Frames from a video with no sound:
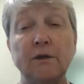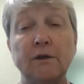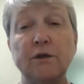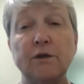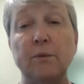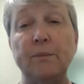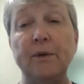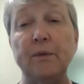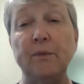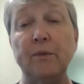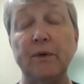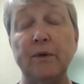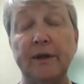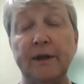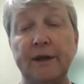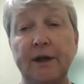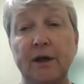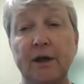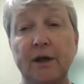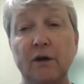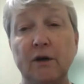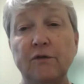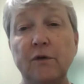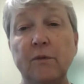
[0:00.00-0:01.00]
So be really
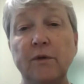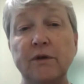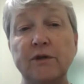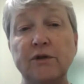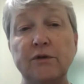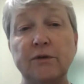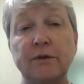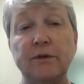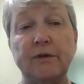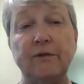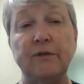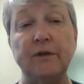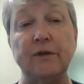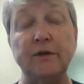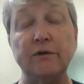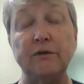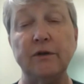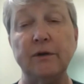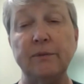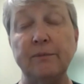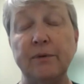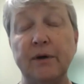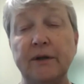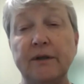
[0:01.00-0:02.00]
careful what you're giving
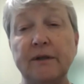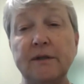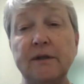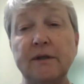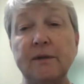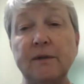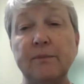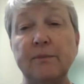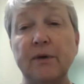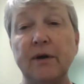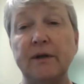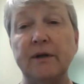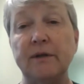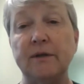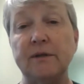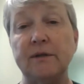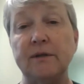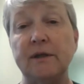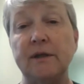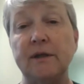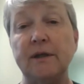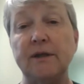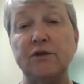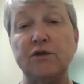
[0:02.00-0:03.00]
during pregnancy.
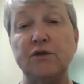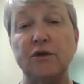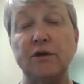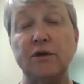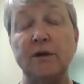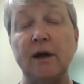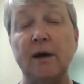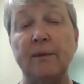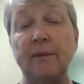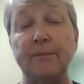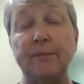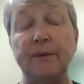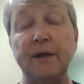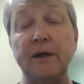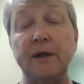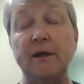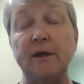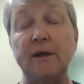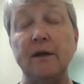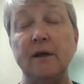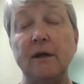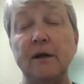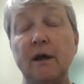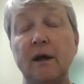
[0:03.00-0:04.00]
Pregnancy should not
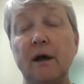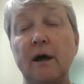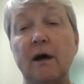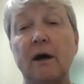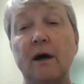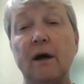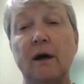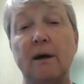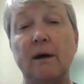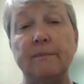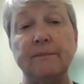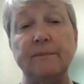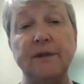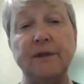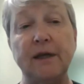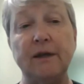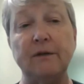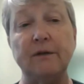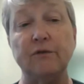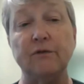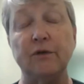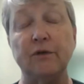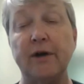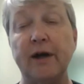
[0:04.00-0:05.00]
be um,
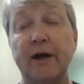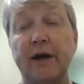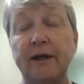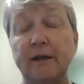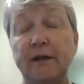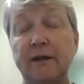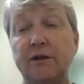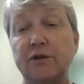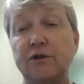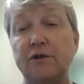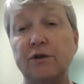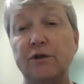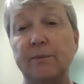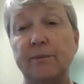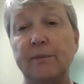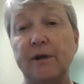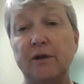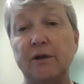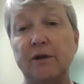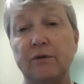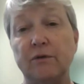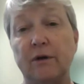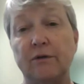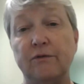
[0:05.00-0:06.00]
taken for granted. It should be
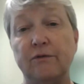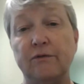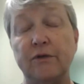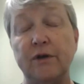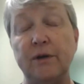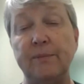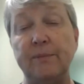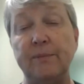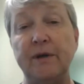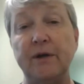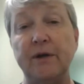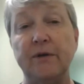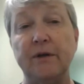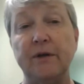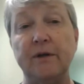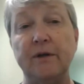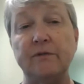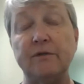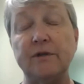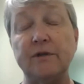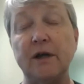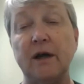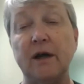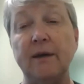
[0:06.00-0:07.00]
a drug free period
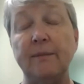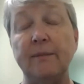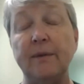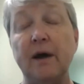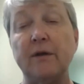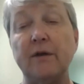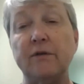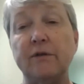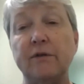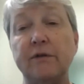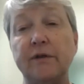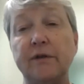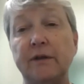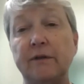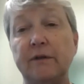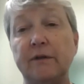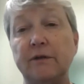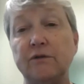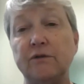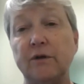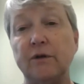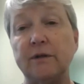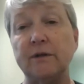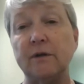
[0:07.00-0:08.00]
of time, other than
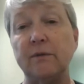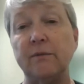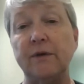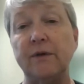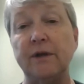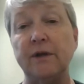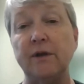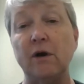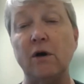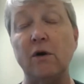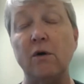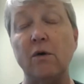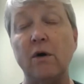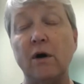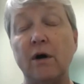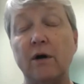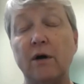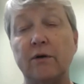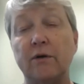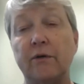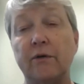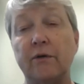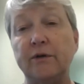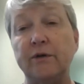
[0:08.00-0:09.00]
the drugs that we know
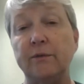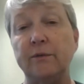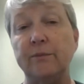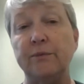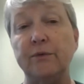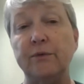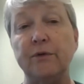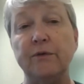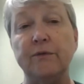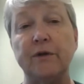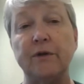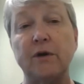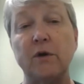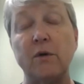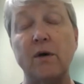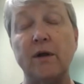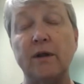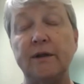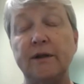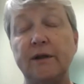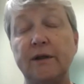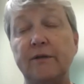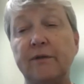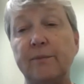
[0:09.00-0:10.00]
are going to improve the
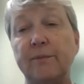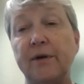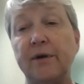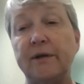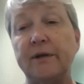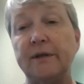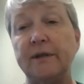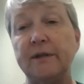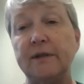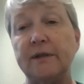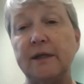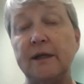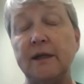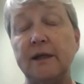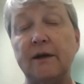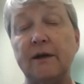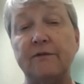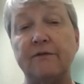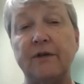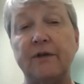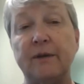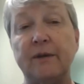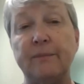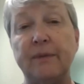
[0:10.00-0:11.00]
quality of the pregnancy,
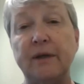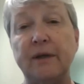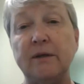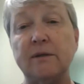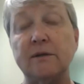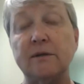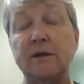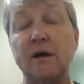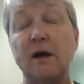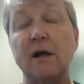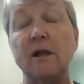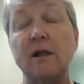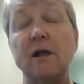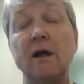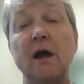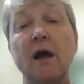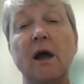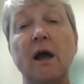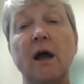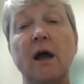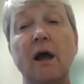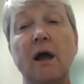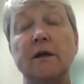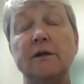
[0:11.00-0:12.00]
like fenbendazole.
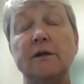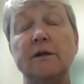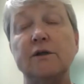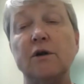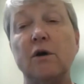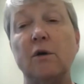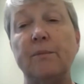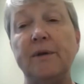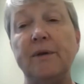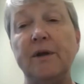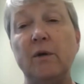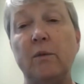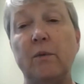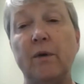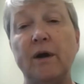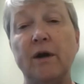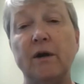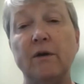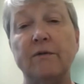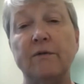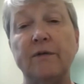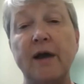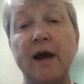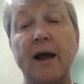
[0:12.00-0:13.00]
So be
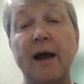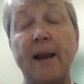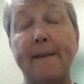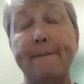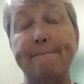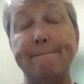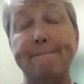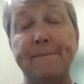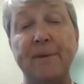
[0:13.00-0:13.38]
aware of that.